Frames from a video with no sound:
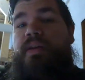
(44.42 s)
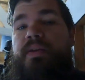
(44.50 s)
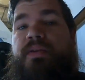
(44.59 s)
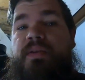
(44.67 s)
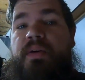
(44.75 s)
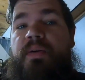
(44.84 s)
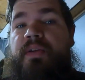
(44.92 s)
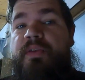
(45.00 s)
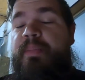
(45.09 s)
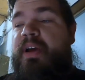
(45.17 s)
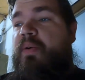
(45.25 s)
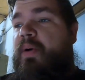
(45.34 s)
So it's
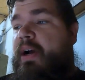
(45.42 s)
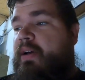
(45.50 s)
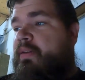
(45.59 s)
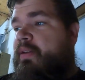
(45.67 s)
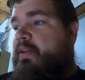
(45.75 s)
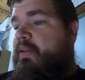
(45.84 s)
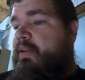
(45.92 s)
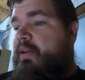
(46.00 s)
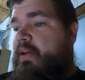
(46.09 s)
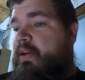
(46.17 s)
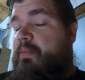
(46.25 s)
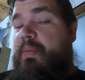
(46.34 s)
been a while.
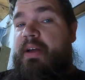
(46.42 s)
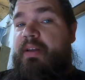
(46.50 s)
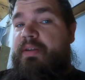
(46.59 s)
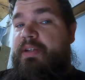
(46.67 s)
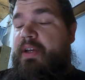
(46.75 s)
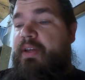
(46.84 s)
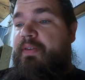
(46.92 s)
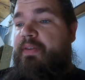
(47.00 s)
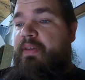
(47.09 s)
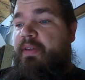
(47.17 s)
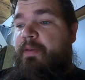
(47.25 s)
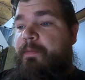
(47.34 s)
I apologize.